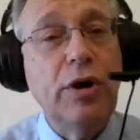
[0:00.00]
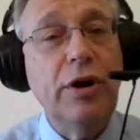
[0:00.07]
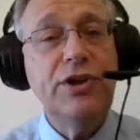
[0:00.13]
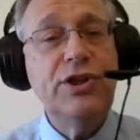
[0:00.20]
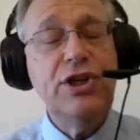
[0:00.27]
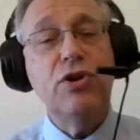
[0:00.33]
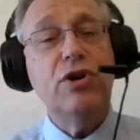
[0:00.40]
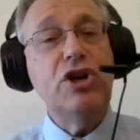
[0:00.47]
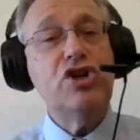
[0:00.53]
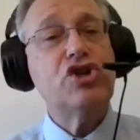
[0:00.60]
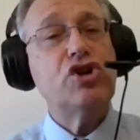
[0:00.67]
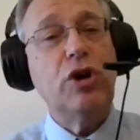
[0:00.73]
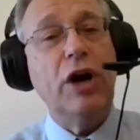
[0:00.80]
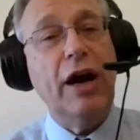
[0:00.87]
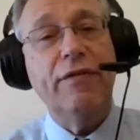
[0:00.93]
you can
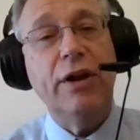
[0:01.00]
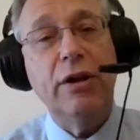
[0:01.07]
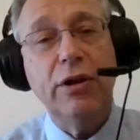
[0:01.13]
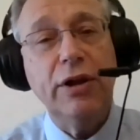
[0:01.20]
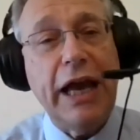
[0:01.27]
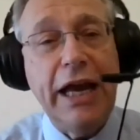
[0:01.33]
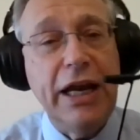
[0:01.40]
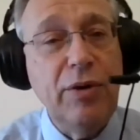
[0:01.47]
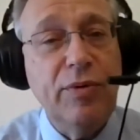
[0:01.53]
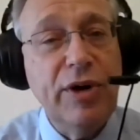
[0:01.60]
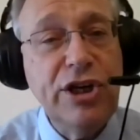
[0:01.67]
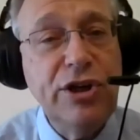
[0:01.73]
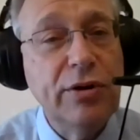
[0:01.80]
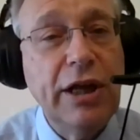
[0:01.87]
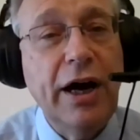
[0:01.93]
travel anywhere you
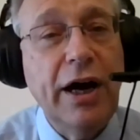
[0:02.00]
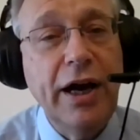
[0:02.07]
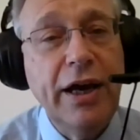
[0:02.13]
like,